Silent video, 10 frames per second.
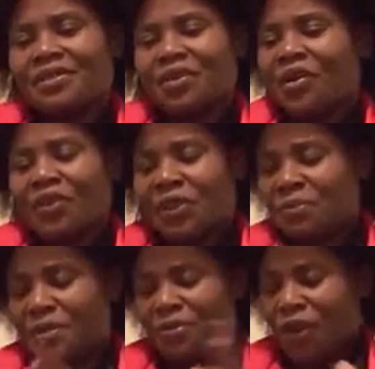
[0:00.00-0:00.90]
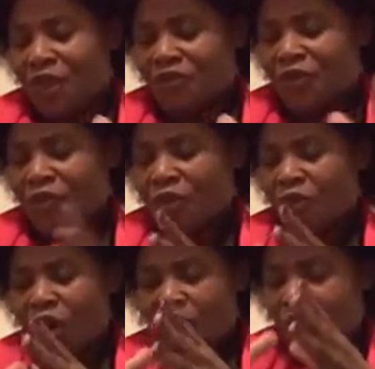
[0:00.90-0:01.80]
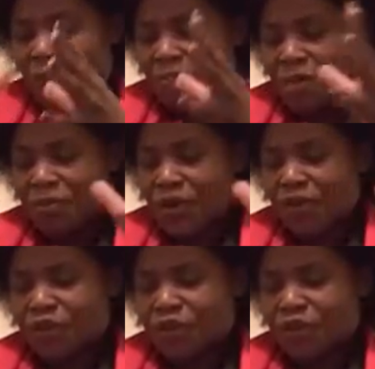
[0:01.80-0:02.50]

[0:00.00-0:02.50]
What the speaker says: while the people at